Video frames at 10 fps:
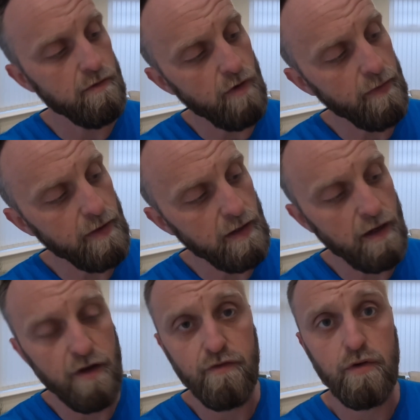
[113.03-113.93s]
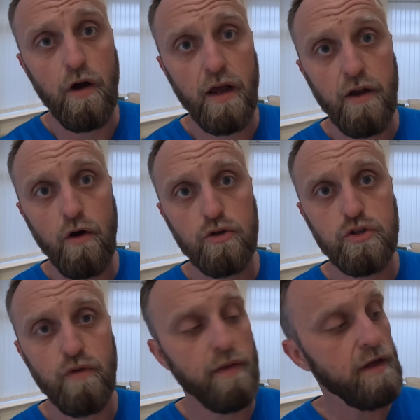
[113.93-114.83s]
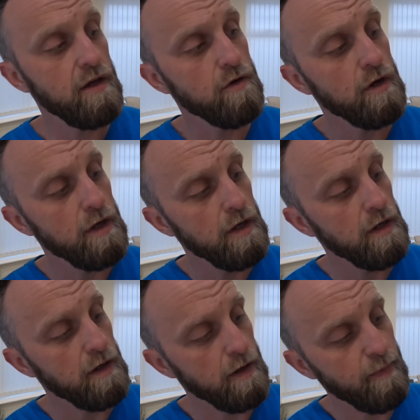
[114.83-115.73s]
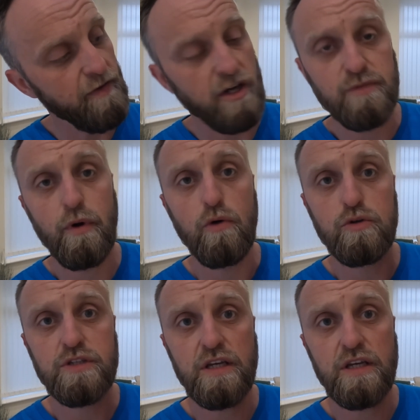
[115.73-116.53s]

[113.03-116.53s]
around the kind of, again, horseshoe around the heel. A bit of exposed